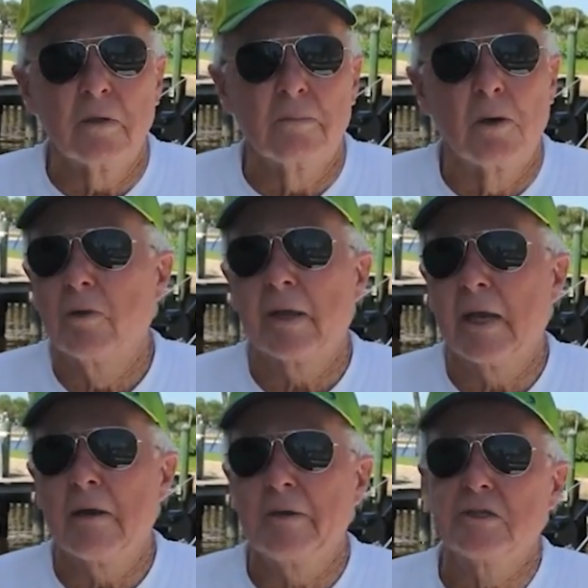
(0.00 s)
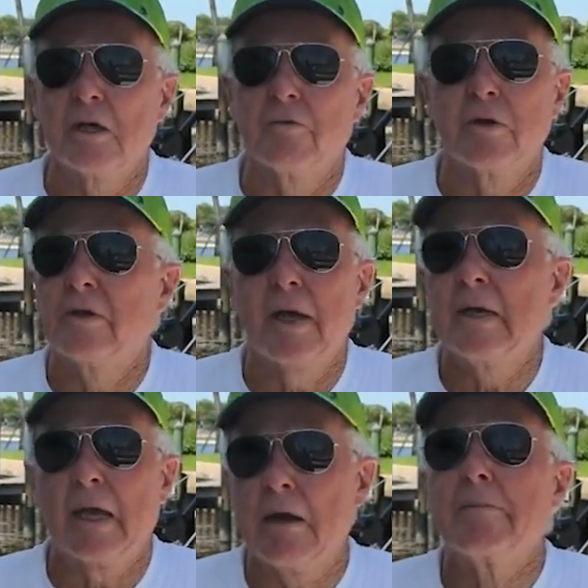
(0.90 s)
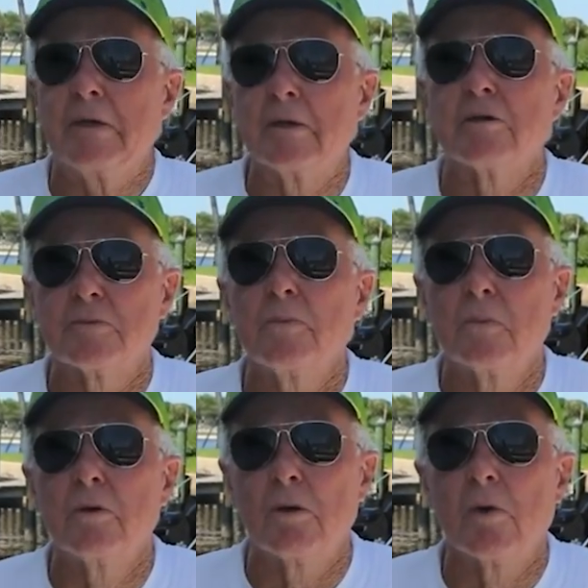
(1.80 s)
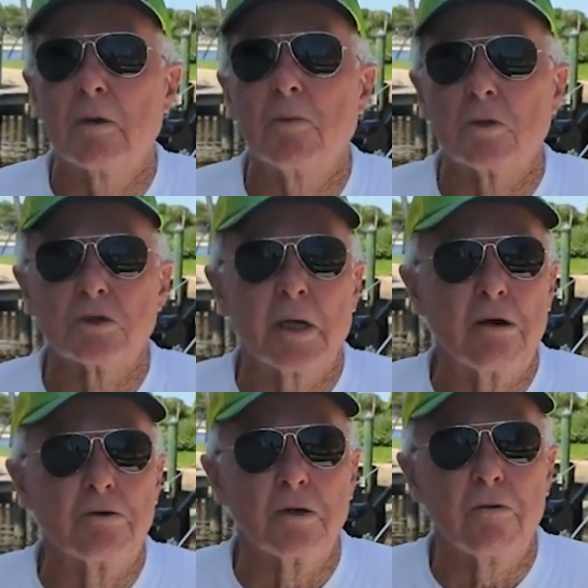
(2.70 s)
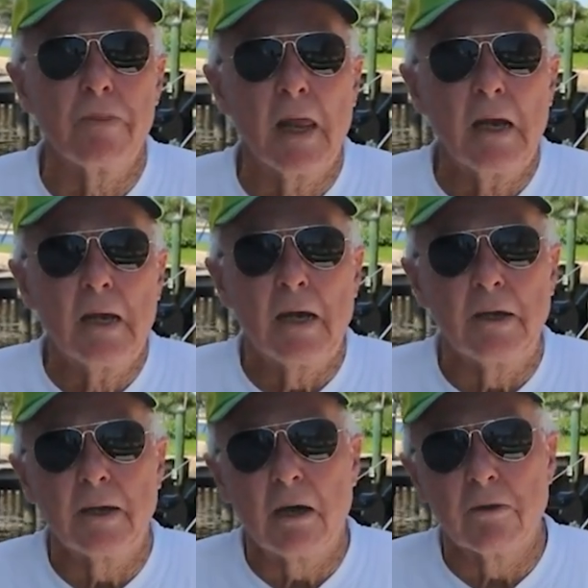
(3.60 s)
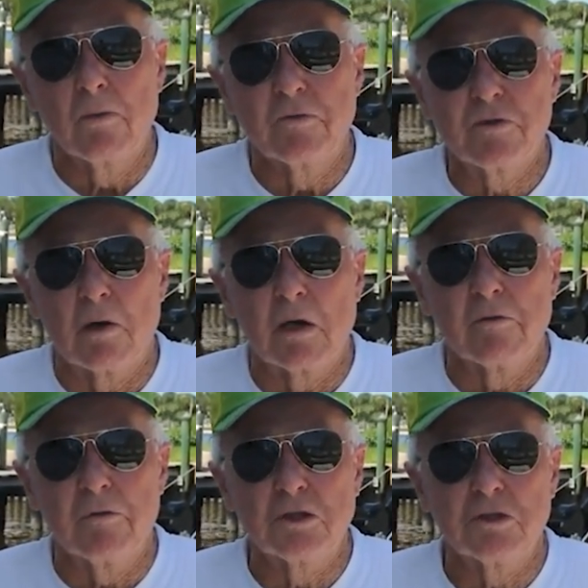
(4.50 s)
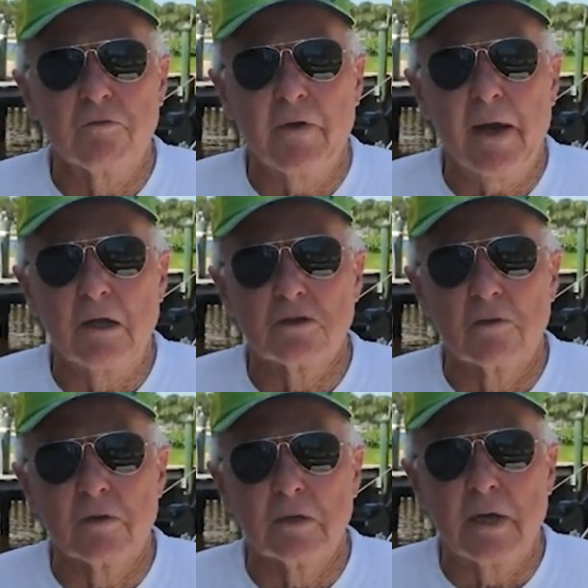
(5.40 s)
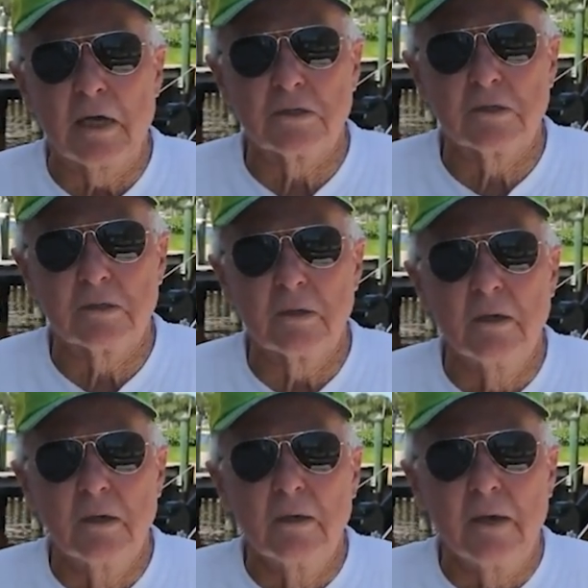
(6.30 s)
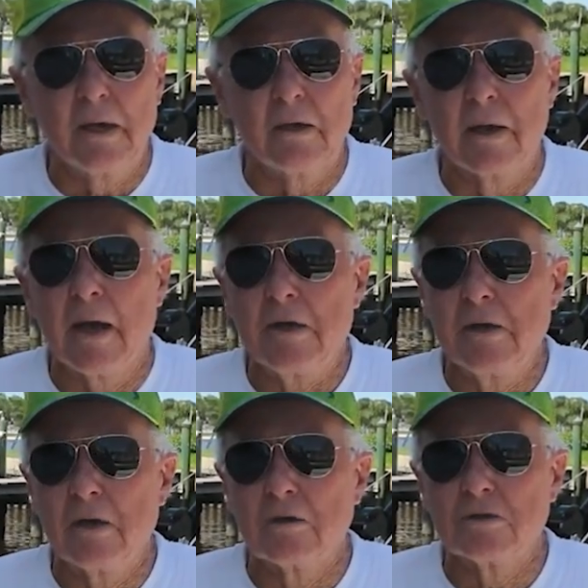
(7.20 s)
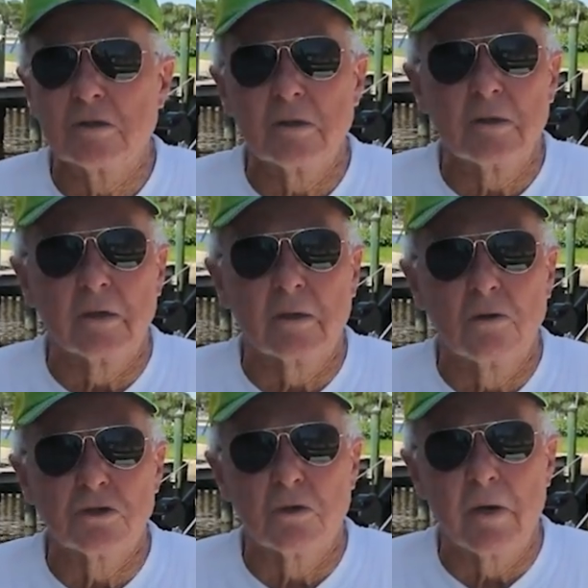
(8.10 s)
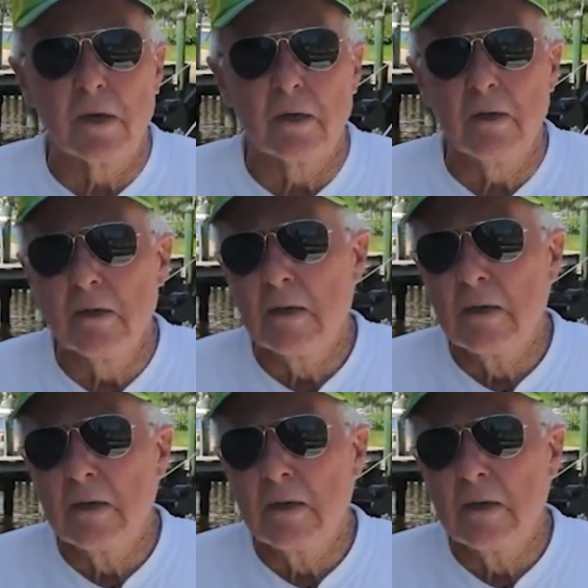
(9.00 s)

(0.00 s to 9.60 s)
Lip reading: boat that can't be self-contained can't be there is really what it boils down to. And now that we've started to fish the fads over the last 8 or 9 years in Costa Rica,